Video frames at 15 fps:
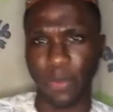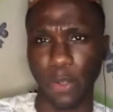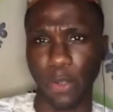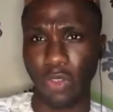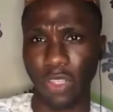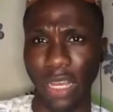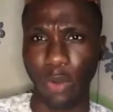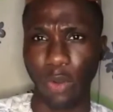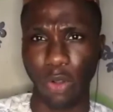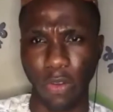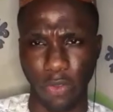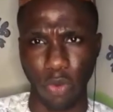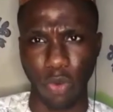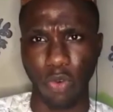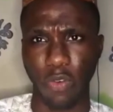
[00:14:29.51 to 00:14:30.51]
But today, I would love
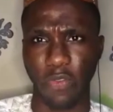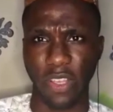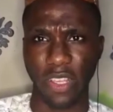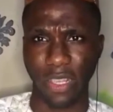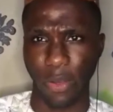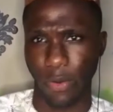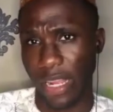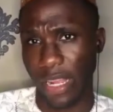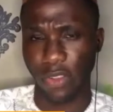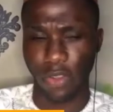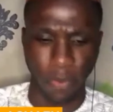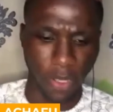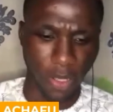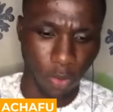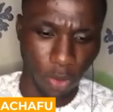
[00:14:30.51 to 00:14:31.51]
to go first. I would like to
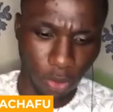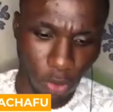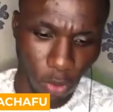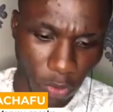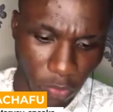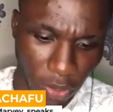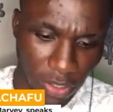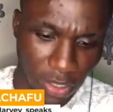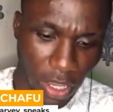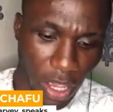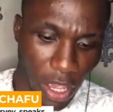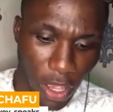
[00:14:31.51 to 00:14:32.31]
be the one to go first.